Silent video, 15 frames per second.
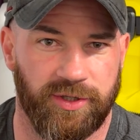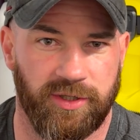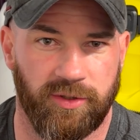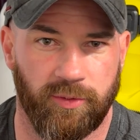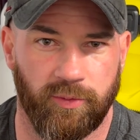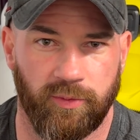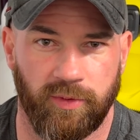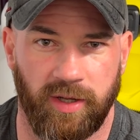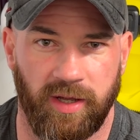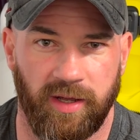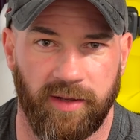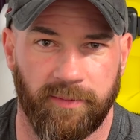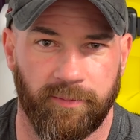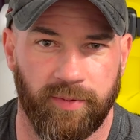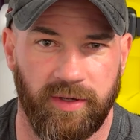you
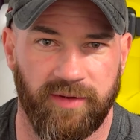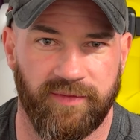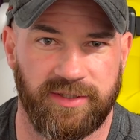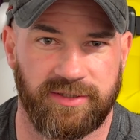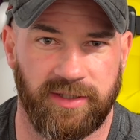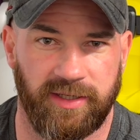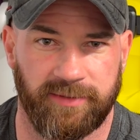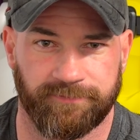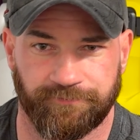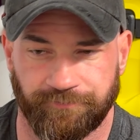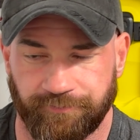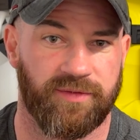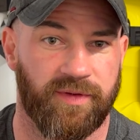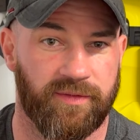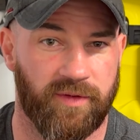previously,
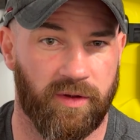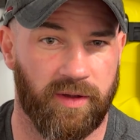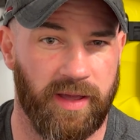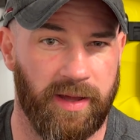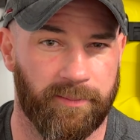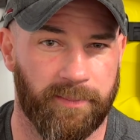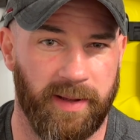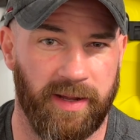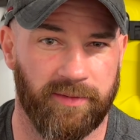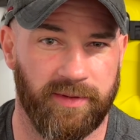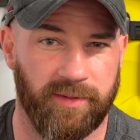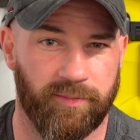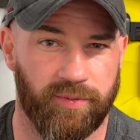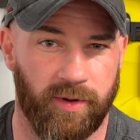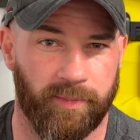if you've not
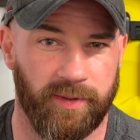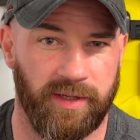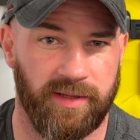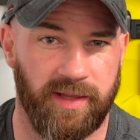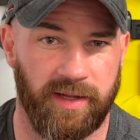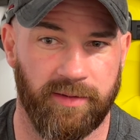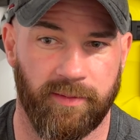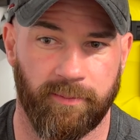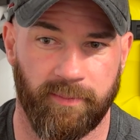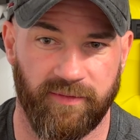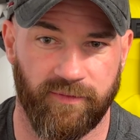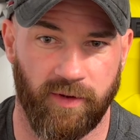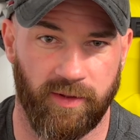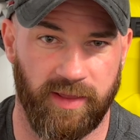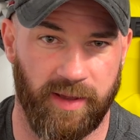compounded properly then
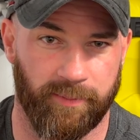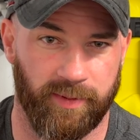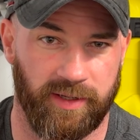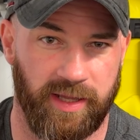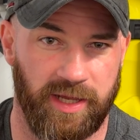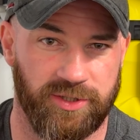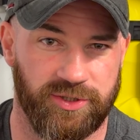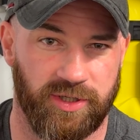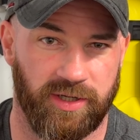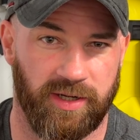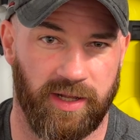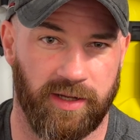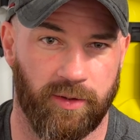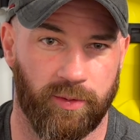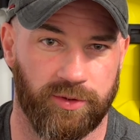before the application of
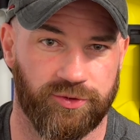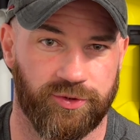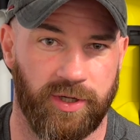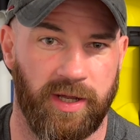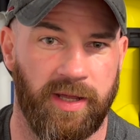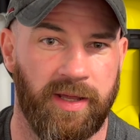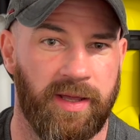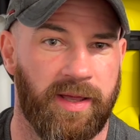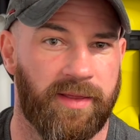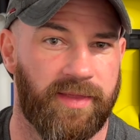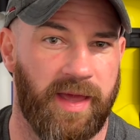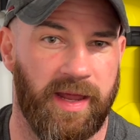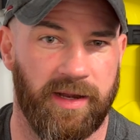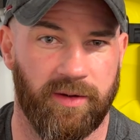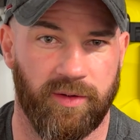Glaco Ultra,
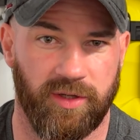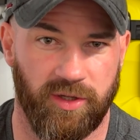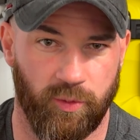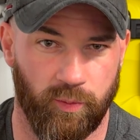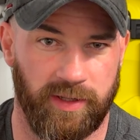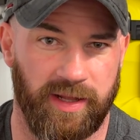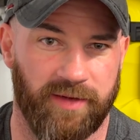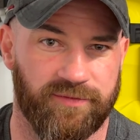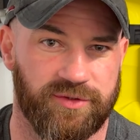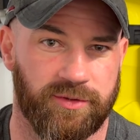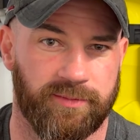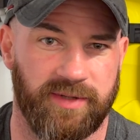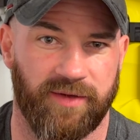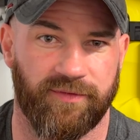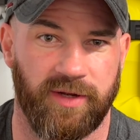then you will have
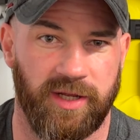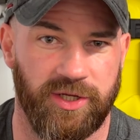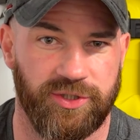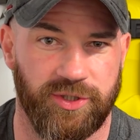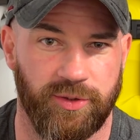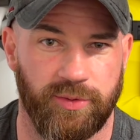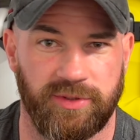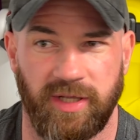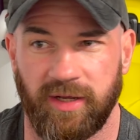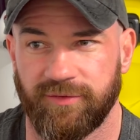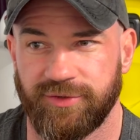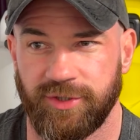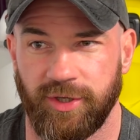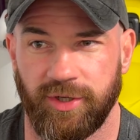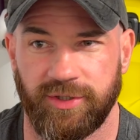some definite issues. Like I've
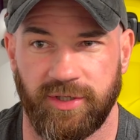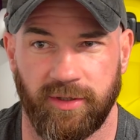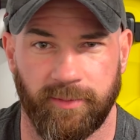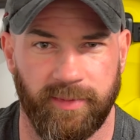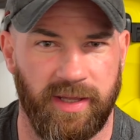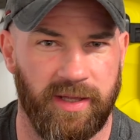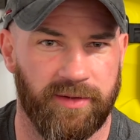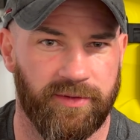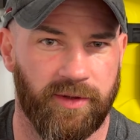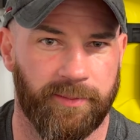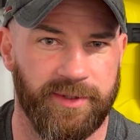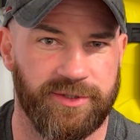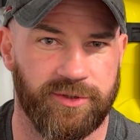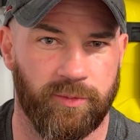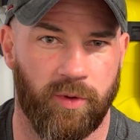showed you, there'll
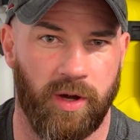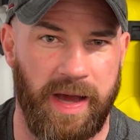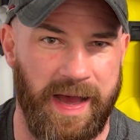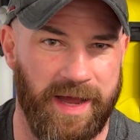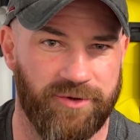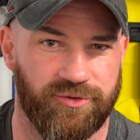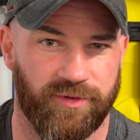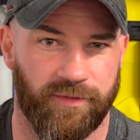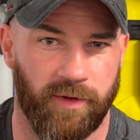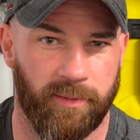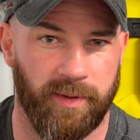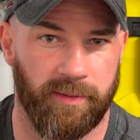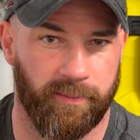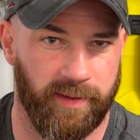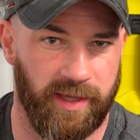be somewhat
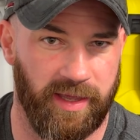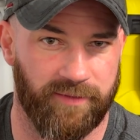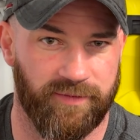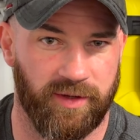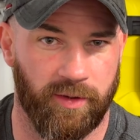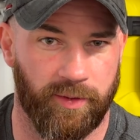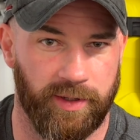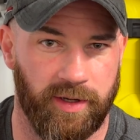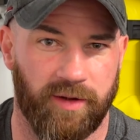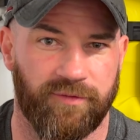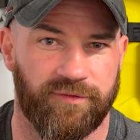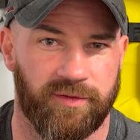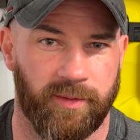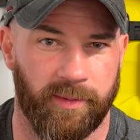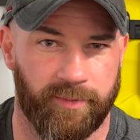hydrophobic behaviour going on
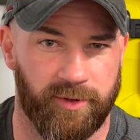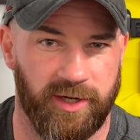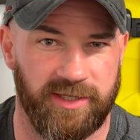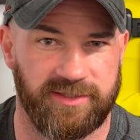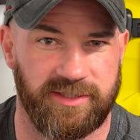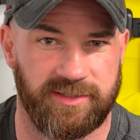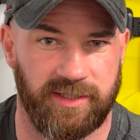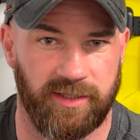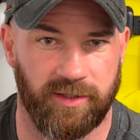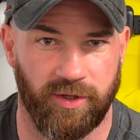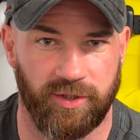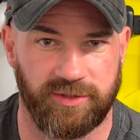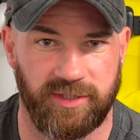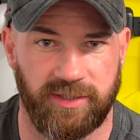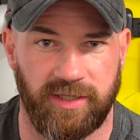from a pre-existing
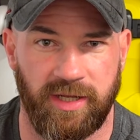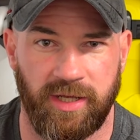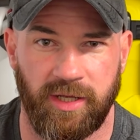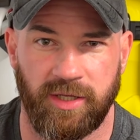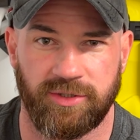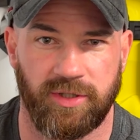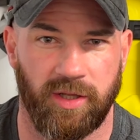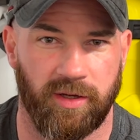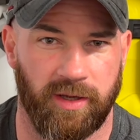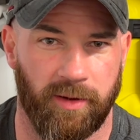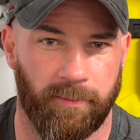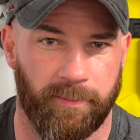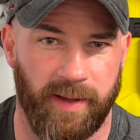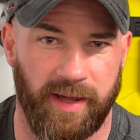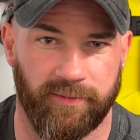coating, so that
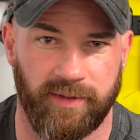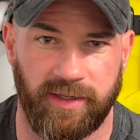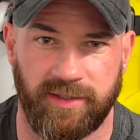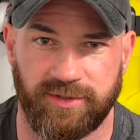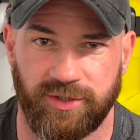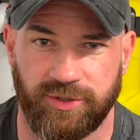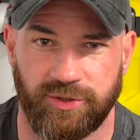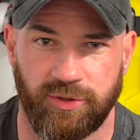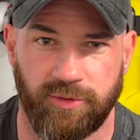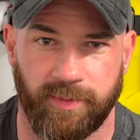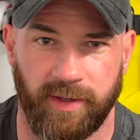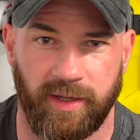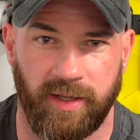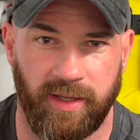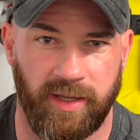compounding is a
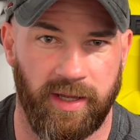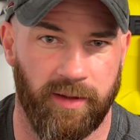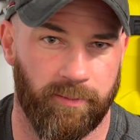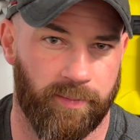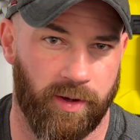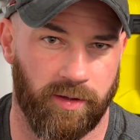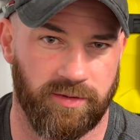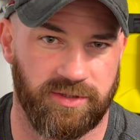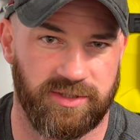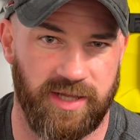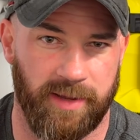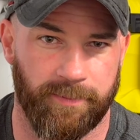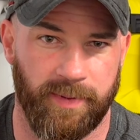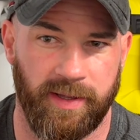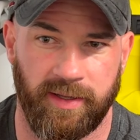super important
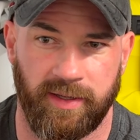step,